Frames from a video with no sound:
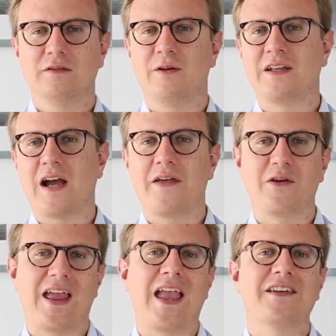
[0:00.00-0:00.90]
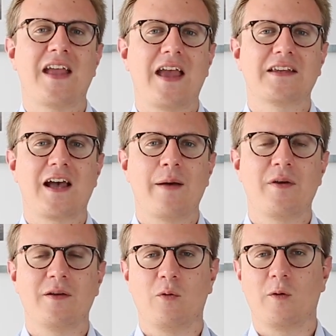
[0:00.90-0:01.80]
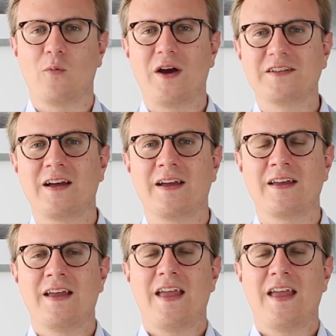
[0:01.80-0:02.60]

learning either hand-to-hand combat or Muay Thai,